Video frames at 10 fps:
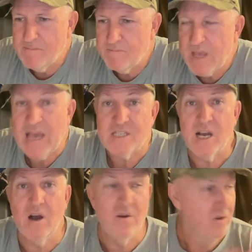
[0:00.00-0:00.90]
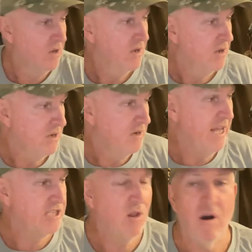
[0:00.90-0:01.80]
Yeah, so
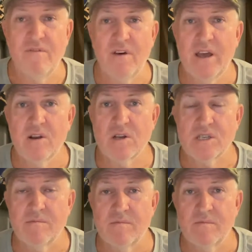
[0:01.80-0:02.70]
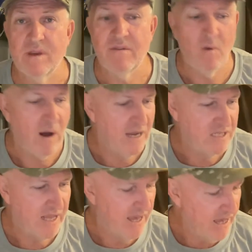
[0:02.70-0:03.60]
next live feed, got some
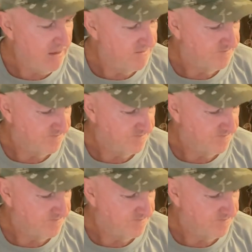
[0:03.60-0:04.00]
giveaways there.